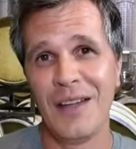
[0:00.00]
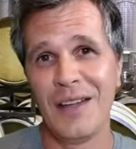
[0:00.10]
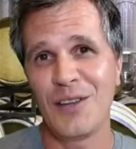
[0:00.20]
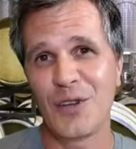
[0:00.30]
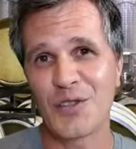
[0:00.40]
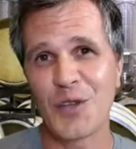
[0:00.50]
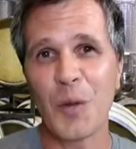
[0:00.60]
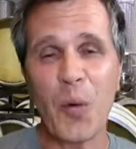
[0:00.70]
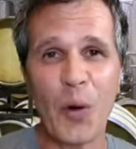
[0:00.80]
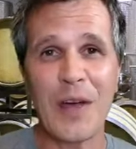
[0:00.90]
you know, to the
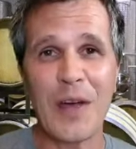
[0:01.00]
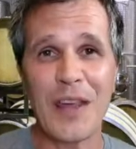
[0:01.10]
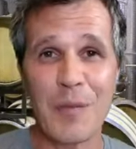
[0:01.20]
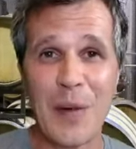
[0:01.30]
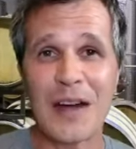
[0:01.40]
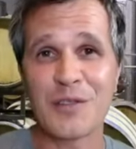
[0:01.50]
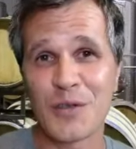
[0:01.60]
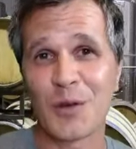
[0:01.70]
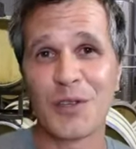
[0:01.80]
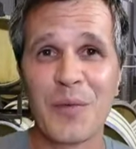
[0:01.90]
point where the barrel sort
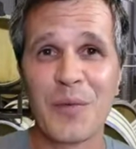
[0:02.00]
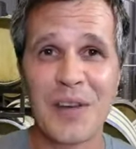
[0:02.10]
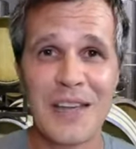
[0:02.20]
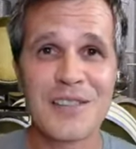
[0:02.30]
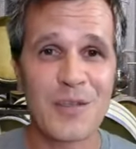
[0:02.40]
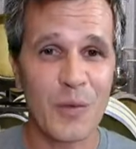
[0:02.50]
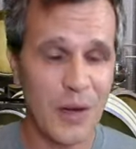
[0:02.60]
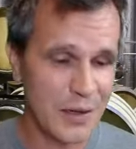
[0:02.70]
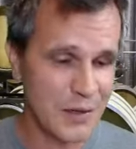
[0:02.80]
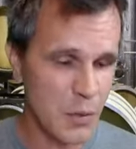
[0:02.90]
of dominates the
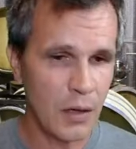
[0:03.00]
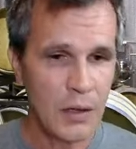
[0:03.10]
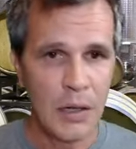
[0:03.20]
wine as well.